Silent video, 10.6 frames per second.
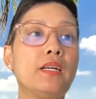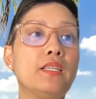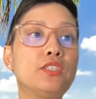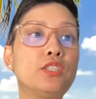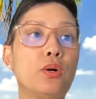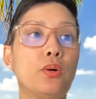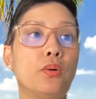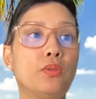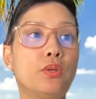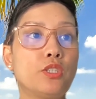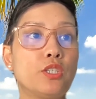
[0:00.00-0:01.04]
So
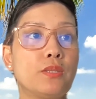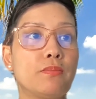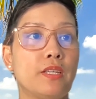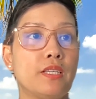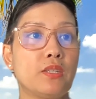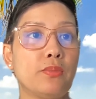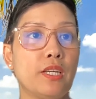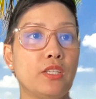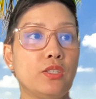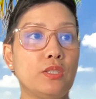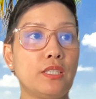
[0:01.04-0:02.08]
those are some things that we can
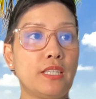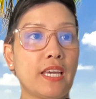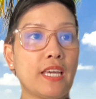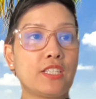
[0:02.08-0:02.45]
do today.